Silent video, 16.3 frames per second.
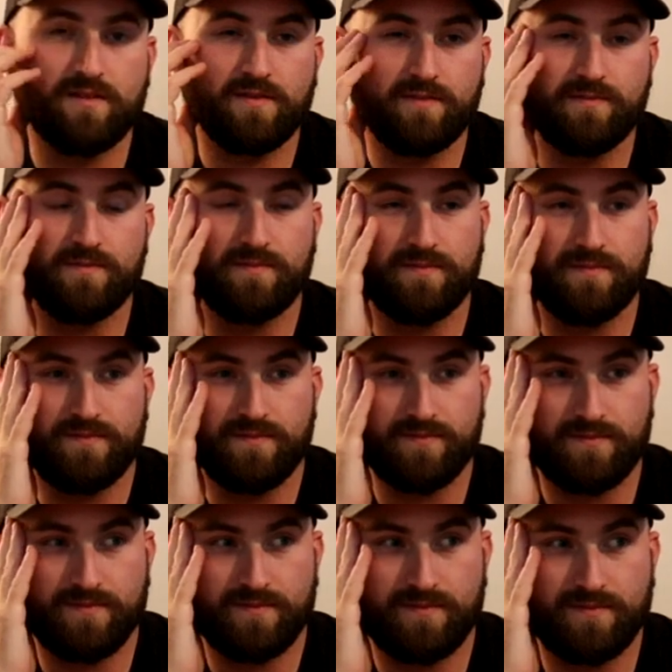
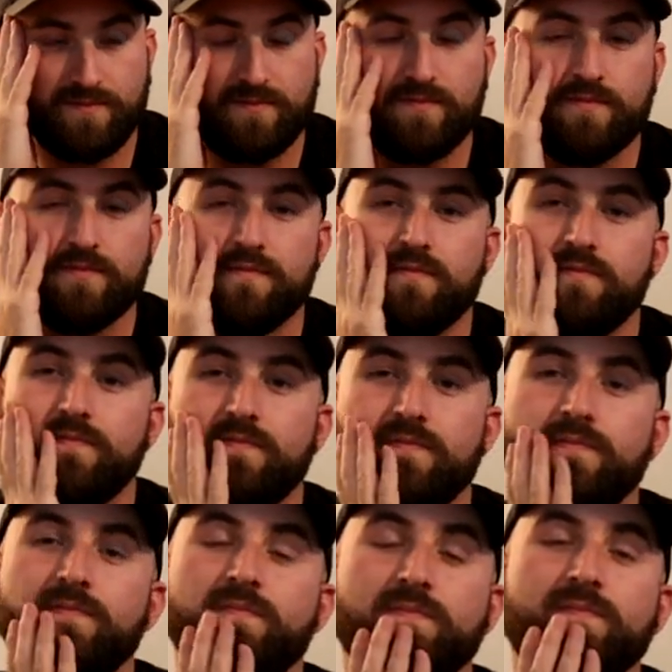
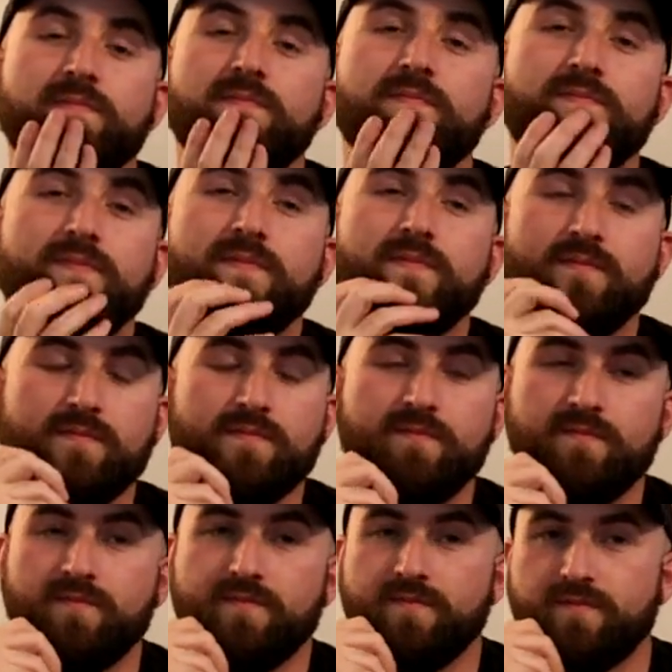
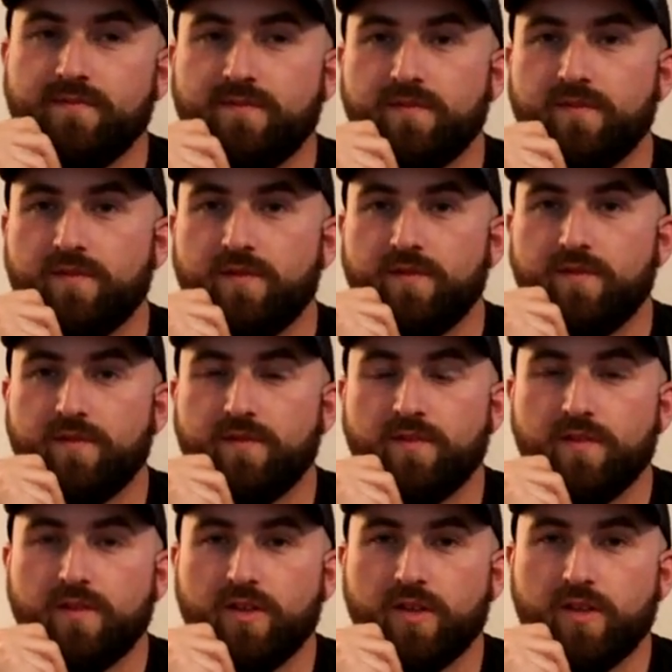
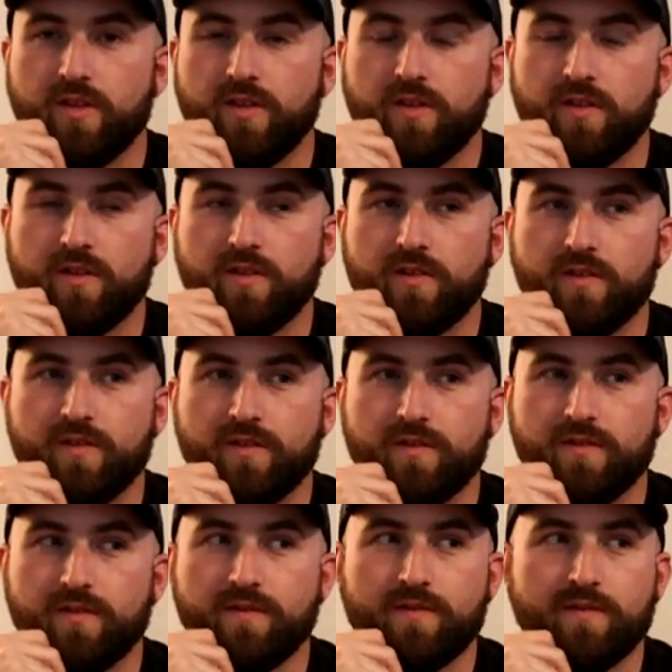
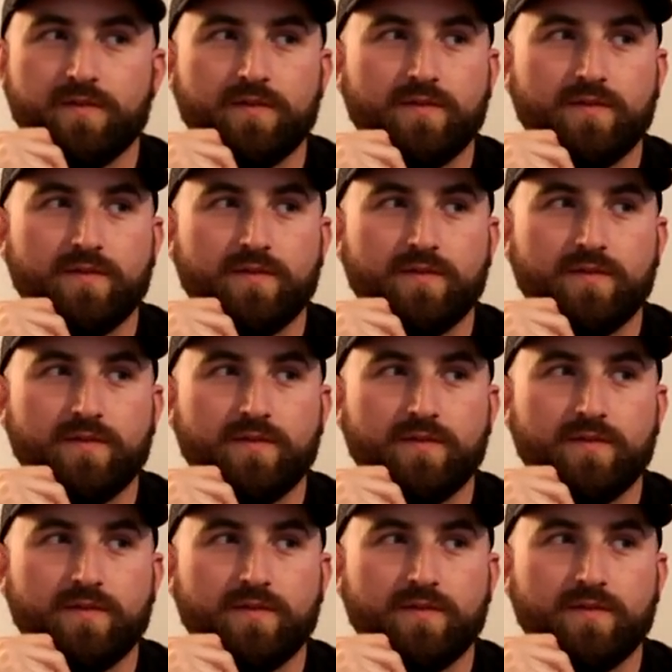[no speech]